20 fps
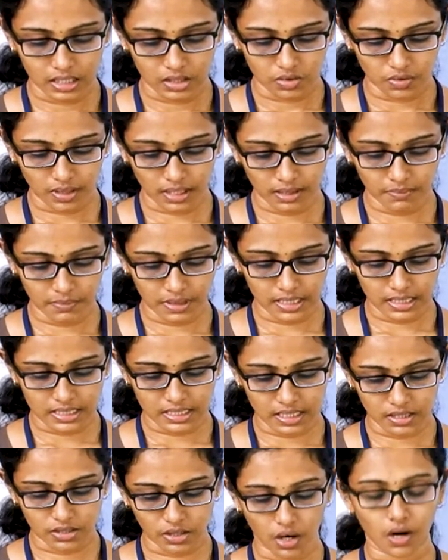3
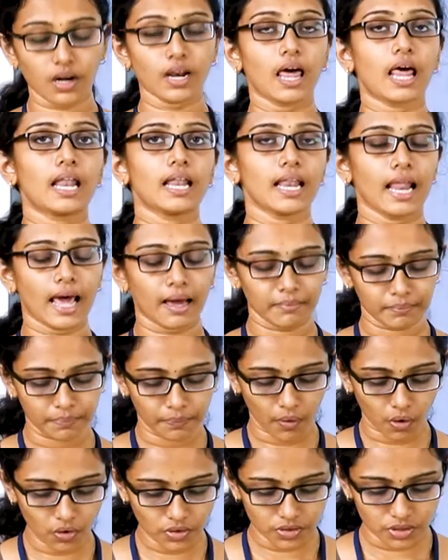meter tall
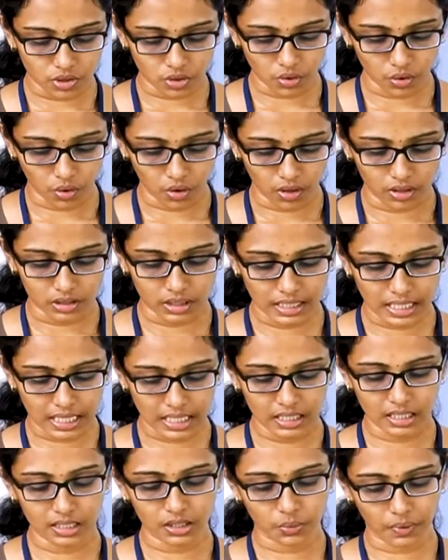lamppost or
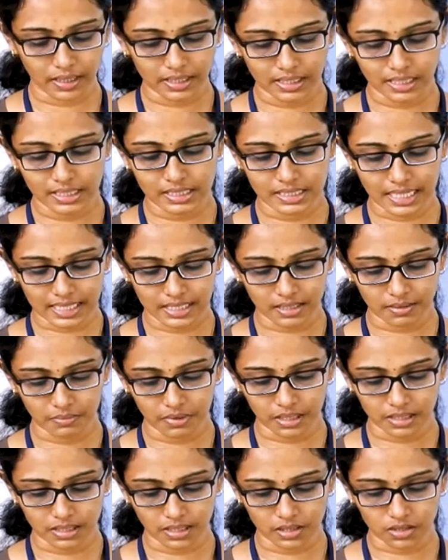320
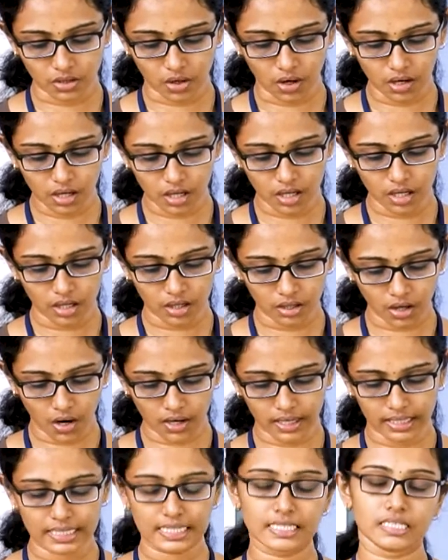centimeter tall
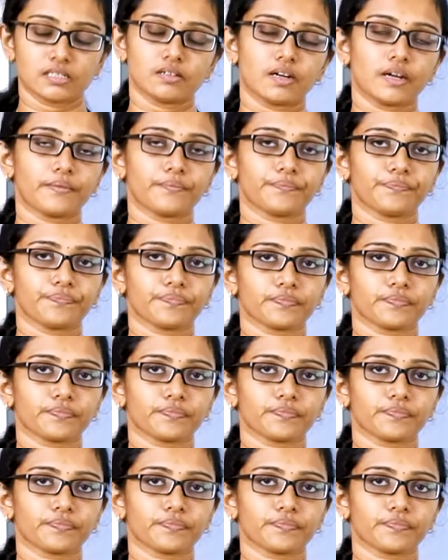coconut tree?